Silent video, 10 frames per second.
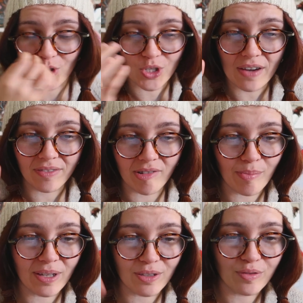just have a
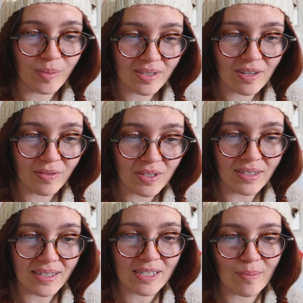reminder for myself to
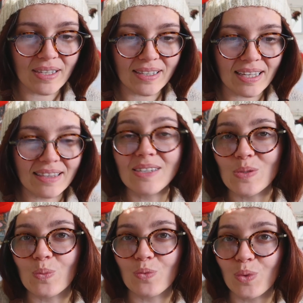knit something like
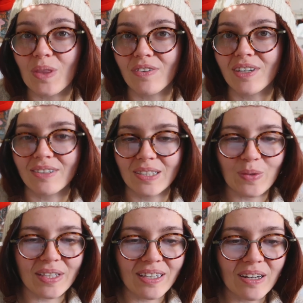this with fingering
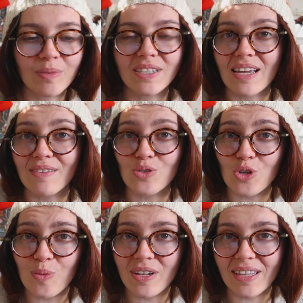weight yarn, because I have
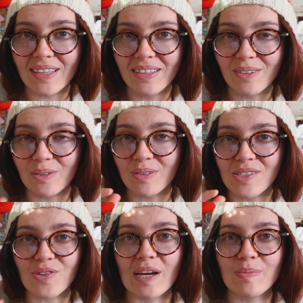so many like little
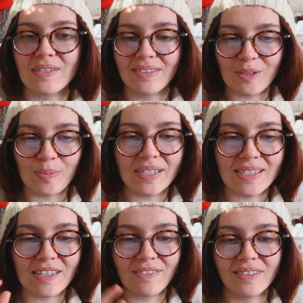scraps and little
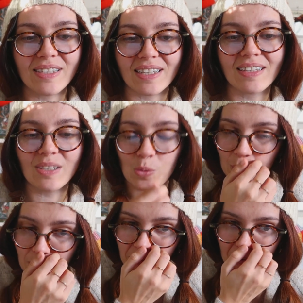bits, and I feel like this
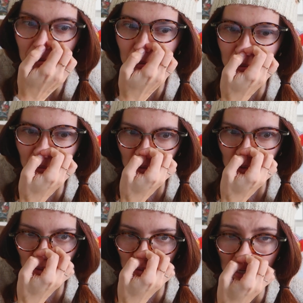would be very useful
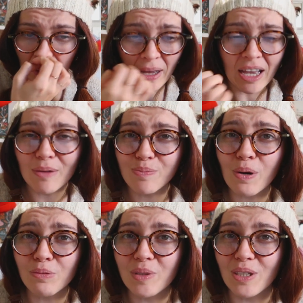to use up.
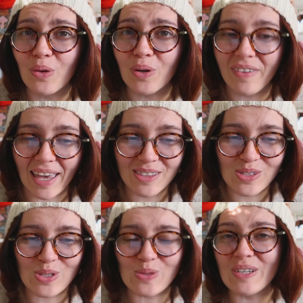Probably a lot of
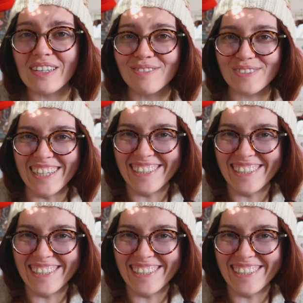ends to weave,